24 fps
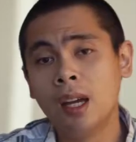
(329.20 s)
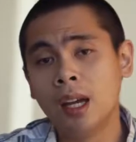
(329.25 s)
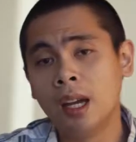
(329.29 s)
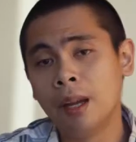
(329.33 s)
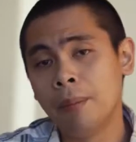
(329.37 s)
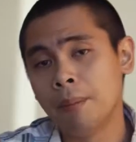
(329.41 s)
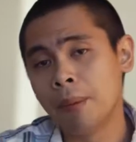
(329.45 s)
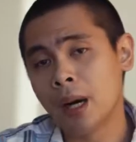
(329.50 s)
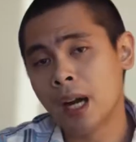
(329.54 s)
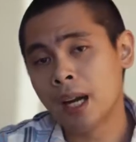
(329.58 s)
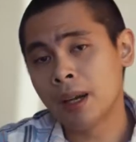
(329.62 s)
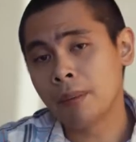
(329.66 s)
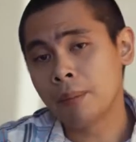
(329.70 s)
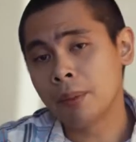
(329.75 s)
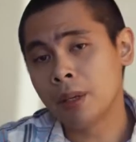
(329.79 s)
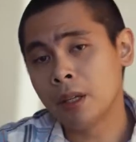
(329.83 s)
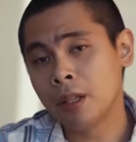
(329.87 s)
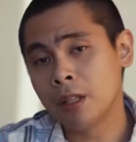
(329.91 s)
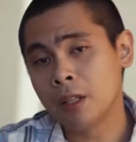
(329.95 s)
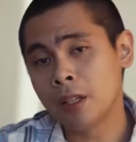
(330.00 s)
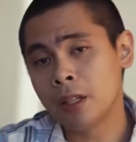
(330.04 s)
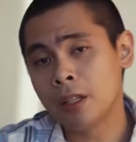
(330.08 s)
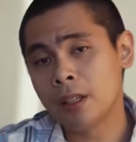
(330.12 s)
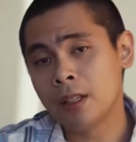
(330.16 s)
In my
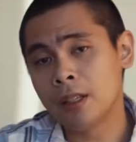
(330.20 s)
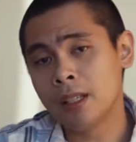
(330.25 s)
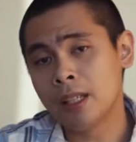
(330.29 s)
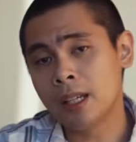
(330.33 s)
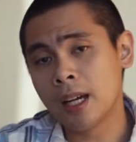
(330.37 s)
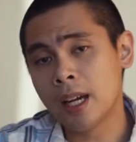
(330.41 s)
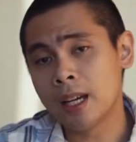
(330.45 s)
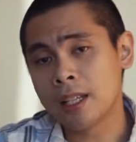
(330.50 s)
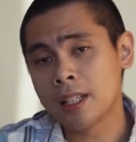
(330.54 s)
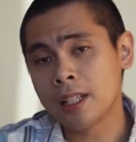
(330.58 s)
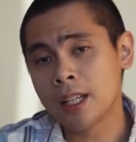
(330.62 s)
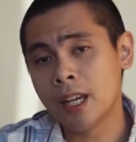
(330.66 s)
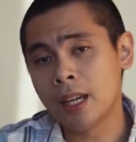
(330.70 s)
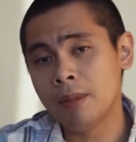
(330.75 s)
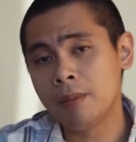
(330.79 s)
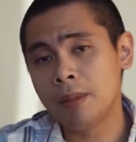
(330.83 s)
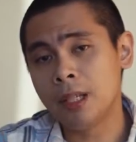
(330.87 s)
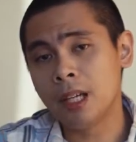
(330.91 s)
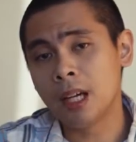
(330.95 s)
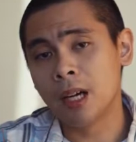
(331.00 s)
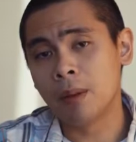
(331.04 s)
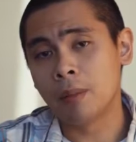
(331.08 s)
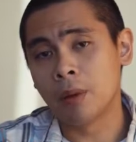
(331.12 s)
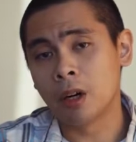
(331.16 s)
opinion, the
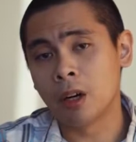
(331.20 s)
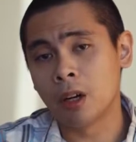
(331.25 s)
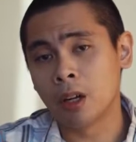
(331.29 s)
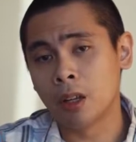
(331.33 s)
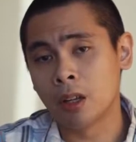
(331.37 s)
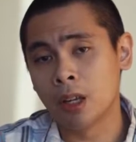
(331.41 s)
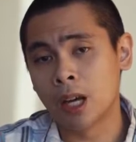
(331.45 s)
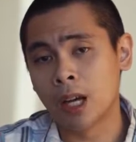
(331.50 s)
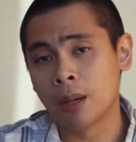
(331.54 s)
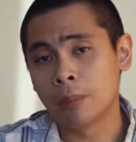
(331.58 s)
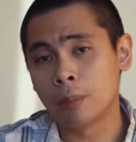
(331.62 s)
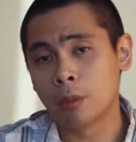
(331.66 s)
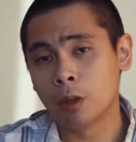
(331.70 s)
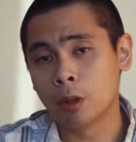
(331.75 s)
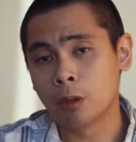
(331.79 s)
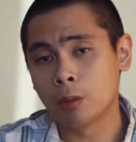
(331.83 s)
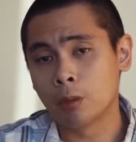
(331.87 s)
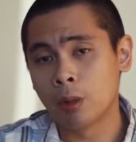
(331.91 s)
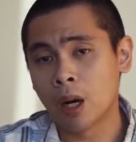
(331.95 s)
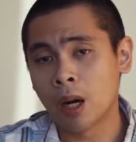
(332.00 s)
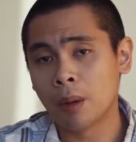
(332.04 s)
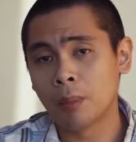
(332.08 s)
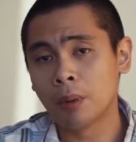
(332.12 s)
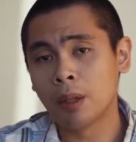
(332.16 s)
SKBM are a lot more
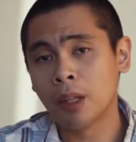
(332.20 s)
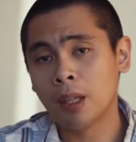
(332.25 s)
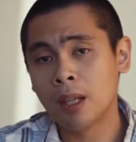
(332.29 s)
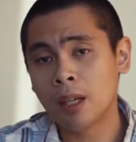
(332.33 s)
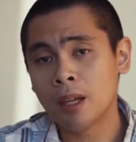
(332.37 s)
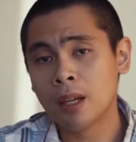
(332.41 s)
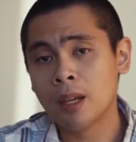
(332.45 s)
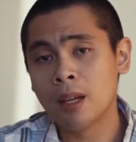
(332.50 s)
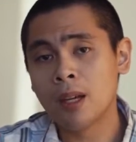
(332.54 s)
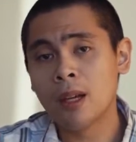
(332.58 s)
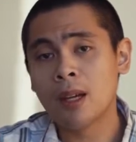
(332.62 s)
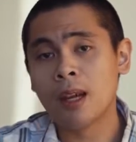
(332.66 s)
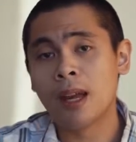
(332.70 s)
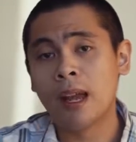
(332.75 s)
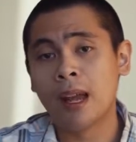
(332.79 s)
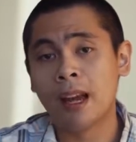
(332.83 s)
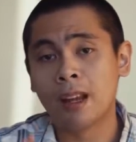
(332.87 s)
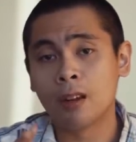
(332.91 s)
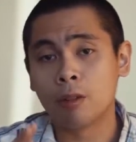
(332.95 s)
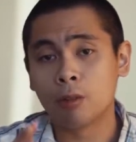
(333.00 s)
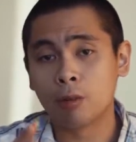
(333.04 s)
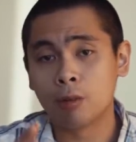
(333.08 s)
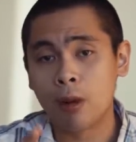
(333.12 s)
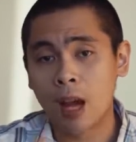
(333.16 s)
wobbly
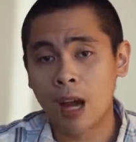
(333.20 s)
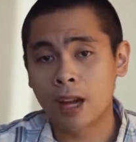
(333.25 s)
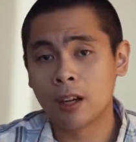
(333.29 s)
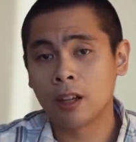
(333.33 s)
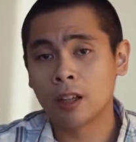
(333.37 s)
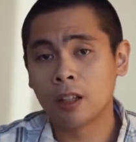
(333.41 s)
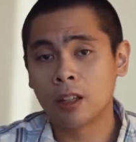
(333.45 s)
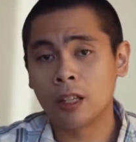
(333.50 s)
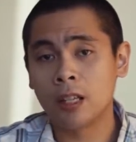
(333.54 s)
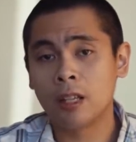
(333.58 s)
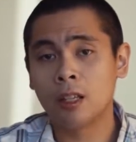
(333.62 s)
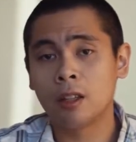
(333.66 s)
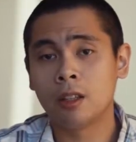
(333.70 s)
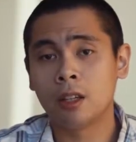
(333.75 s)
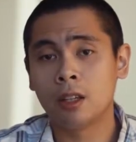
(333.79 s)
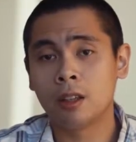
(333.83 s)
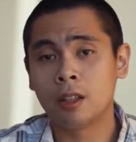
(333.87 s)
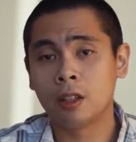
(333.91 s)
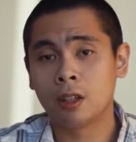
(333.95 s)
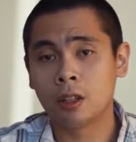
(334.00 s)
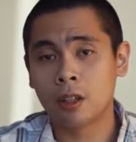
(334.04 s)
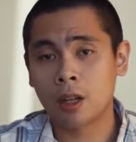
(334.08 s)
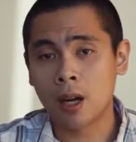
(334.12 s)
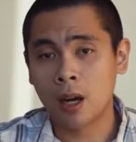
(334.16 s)
and rattly than
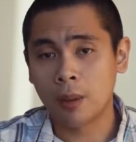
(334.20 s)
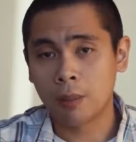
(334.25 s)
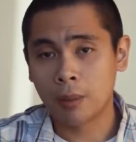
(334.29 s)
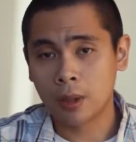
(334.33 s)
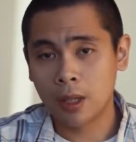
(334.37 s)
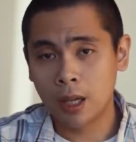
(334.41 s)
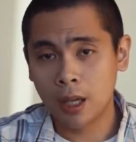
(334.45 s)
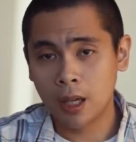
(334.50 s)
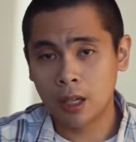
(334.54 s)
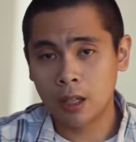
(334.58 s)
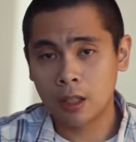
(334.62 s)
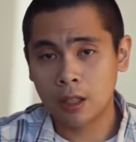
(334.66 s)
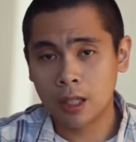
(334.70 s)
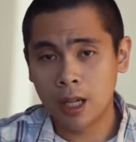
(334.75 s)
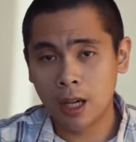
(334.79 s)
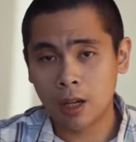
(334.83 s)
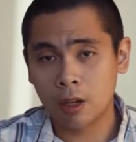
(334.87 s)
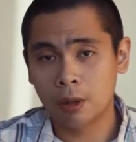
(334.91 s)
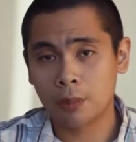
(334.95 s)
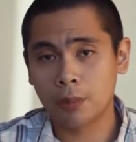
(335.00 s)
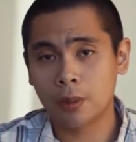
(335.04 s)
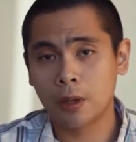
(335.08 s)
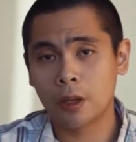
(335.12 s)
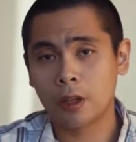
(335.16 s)
their complicated
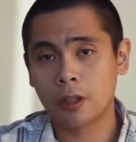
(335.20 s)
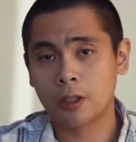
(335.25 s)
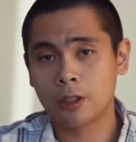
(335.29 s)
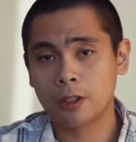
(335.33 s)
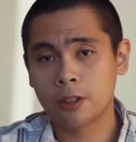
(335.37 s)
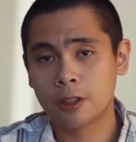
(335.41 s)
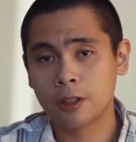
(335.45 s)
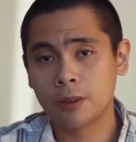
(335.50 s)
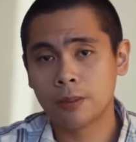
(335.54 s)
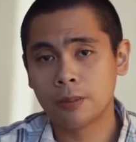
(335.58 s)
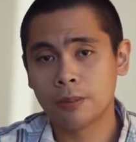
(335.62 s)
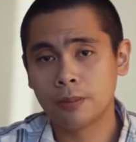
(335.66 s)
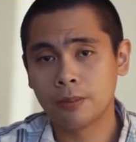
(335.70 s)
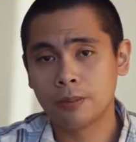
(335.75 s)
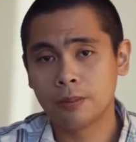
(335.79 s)
counterparts.